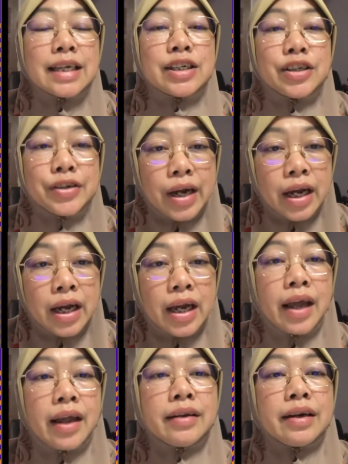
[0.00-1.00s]

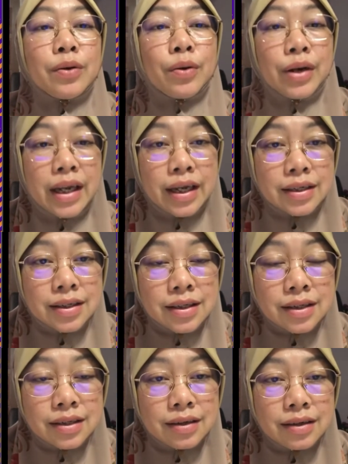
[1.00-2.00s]
share the
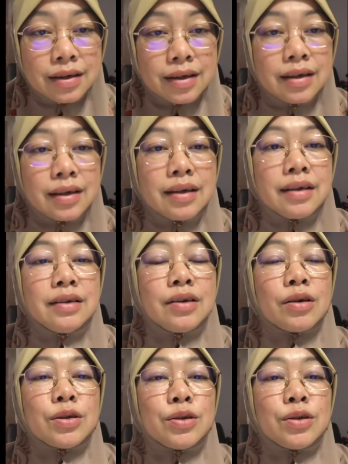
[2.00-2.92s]
knowledge. Your